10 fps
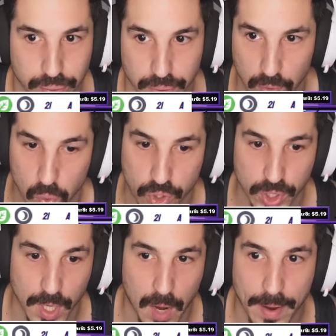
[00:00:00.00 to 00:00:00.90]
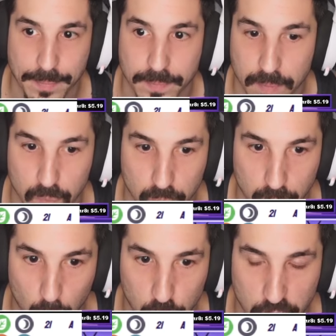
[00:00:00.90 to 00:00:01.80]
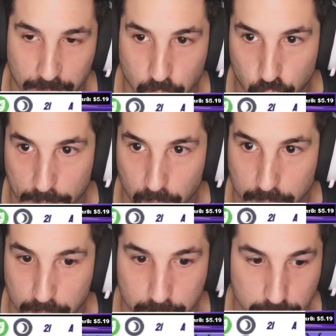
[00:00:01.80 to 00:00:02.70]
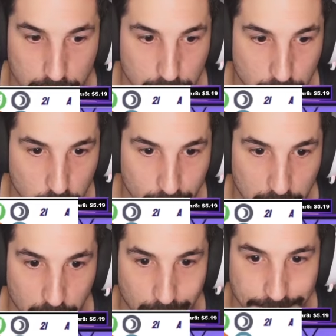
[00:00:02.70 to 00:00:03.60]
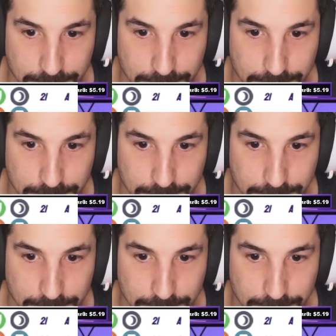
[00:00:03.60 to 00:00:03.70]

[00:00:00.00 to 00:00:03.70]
Oopsie. All right. We'll just double Draco here. Should be enough.